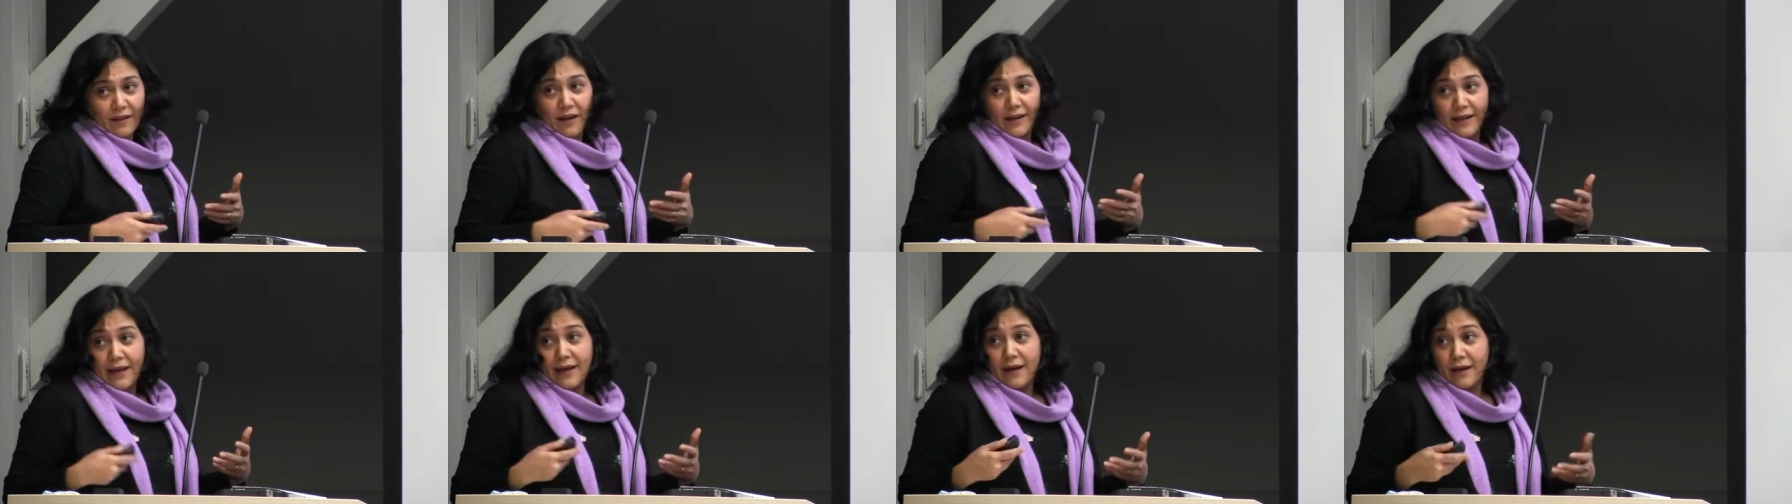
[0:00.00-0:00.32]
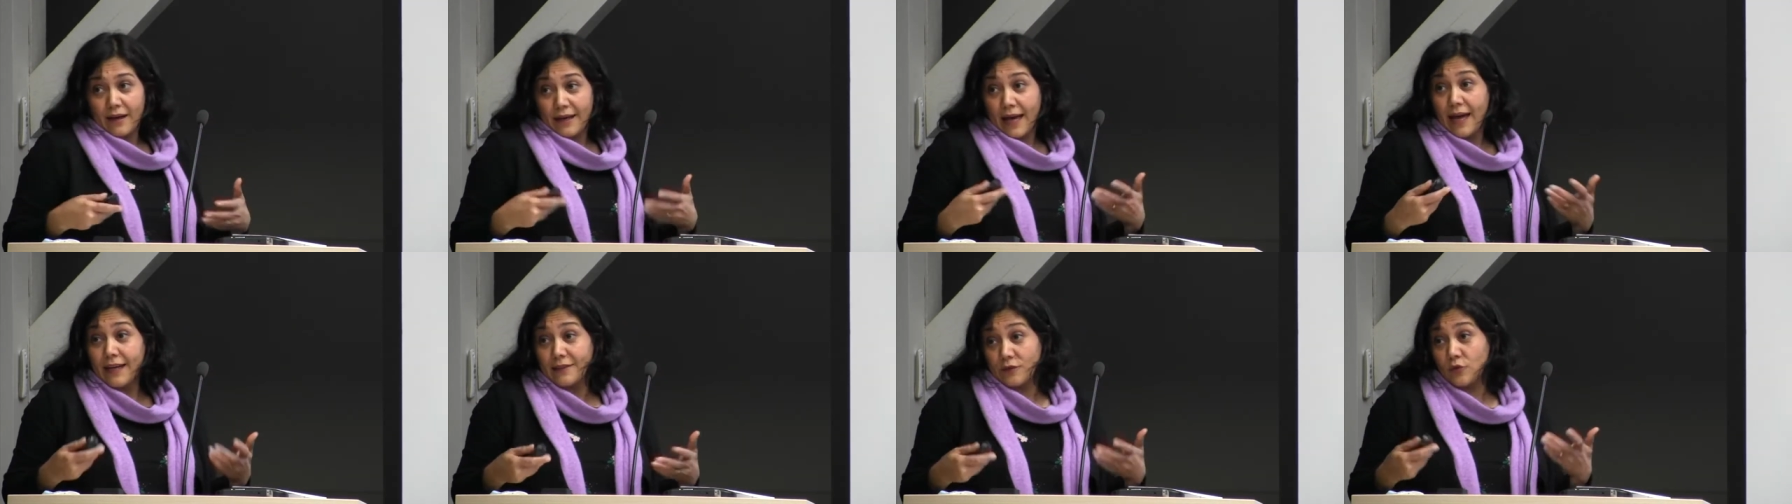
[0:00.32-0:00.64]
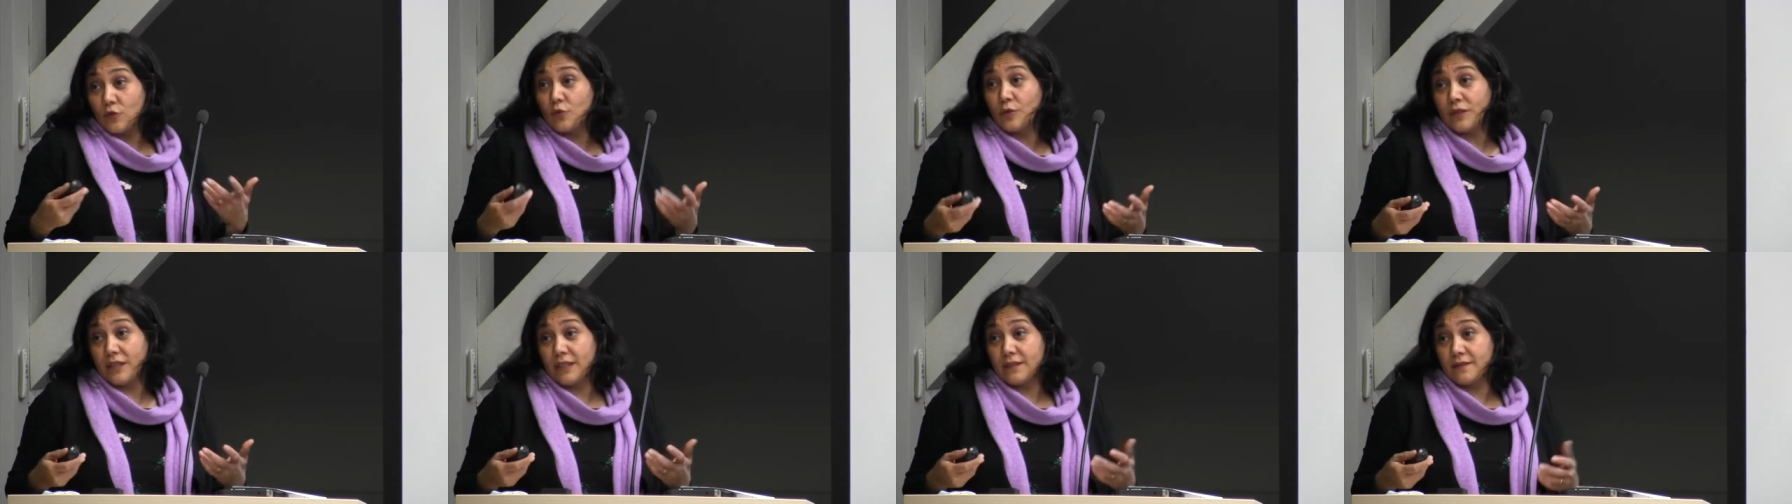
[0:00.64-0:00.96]
that I had
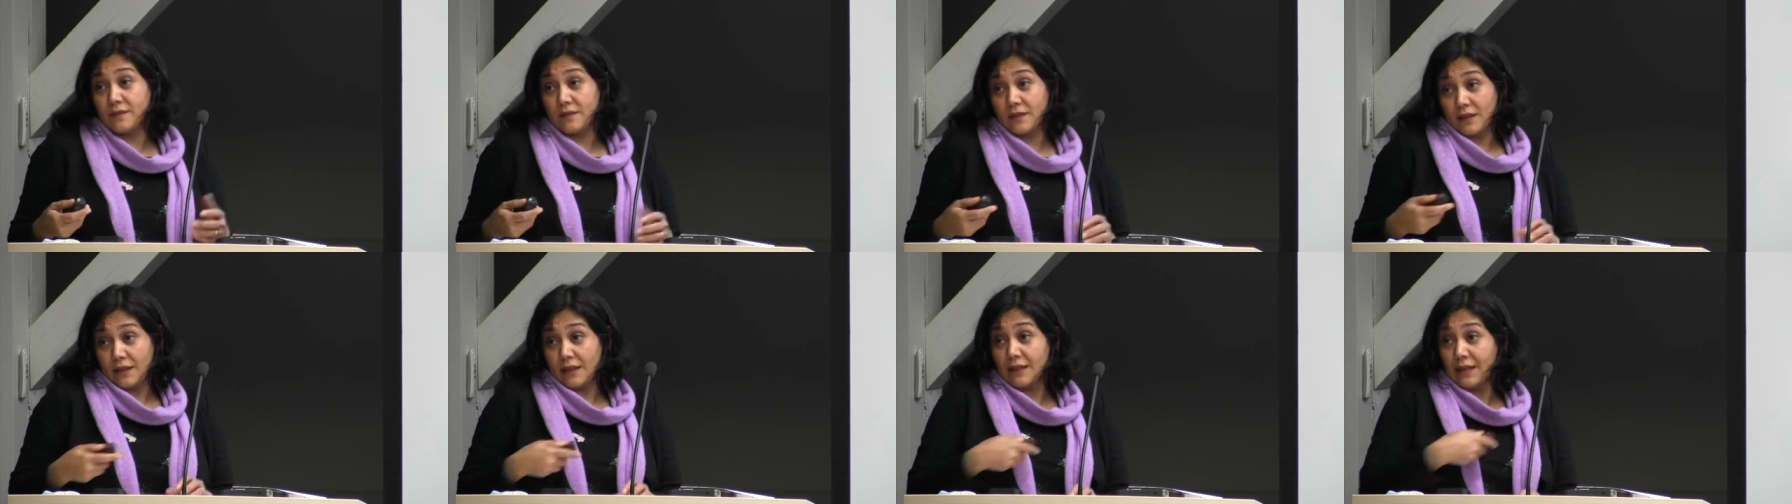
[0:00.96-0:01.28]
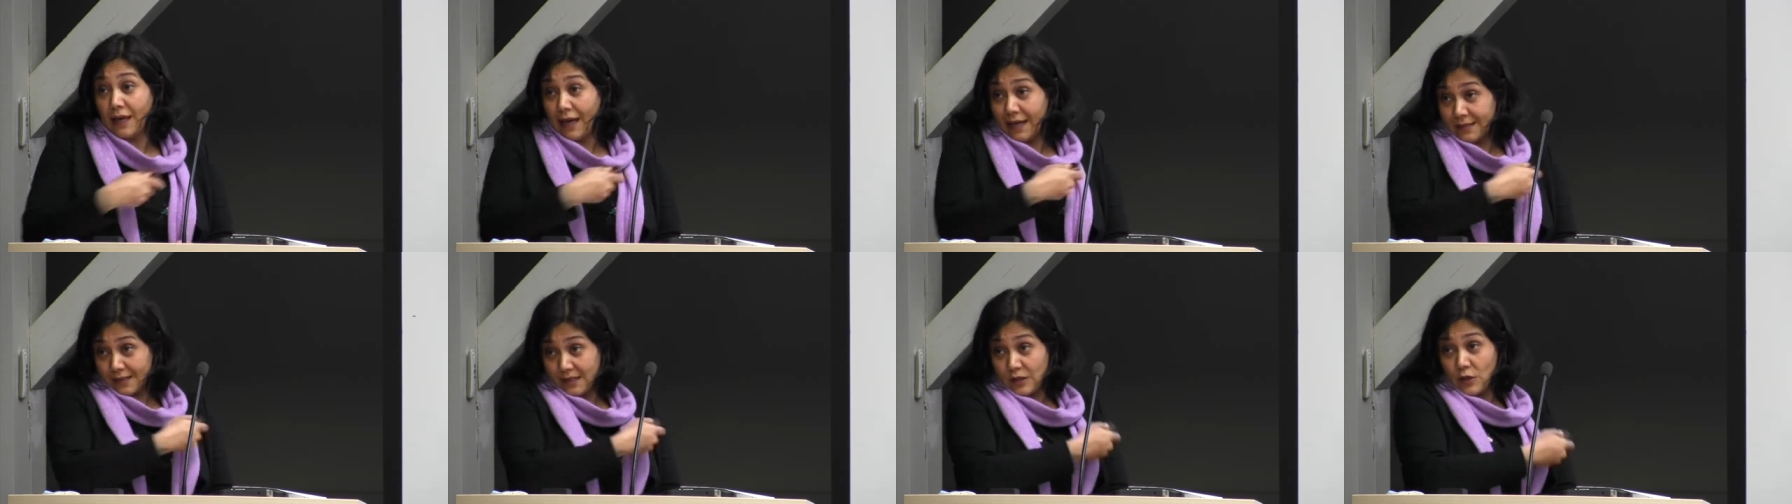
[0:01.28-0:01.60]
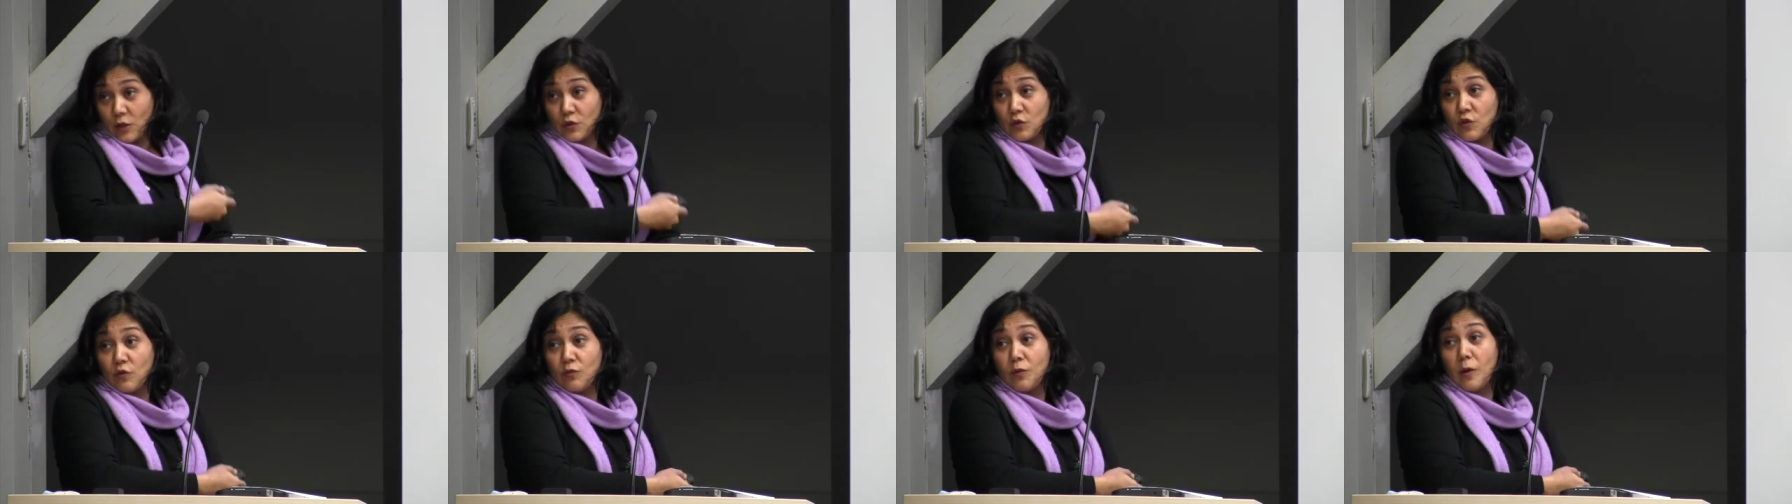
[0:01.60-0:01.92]
to read, he has a
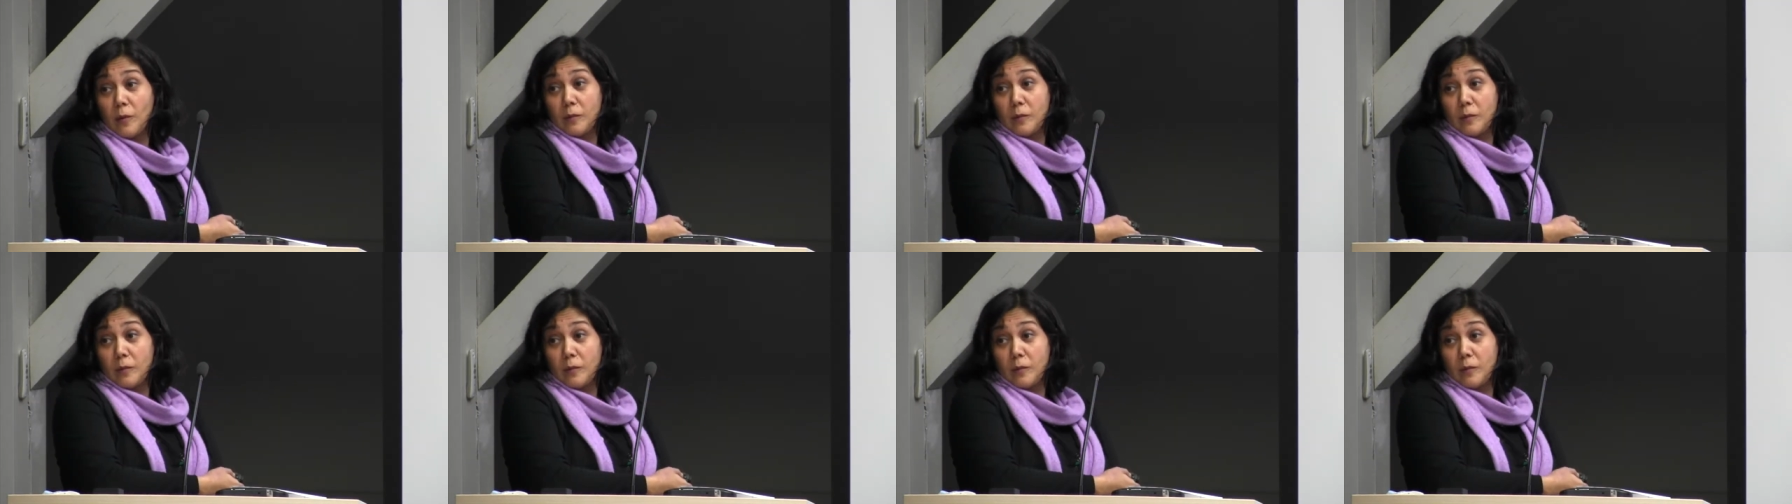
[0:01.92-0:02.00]
lot of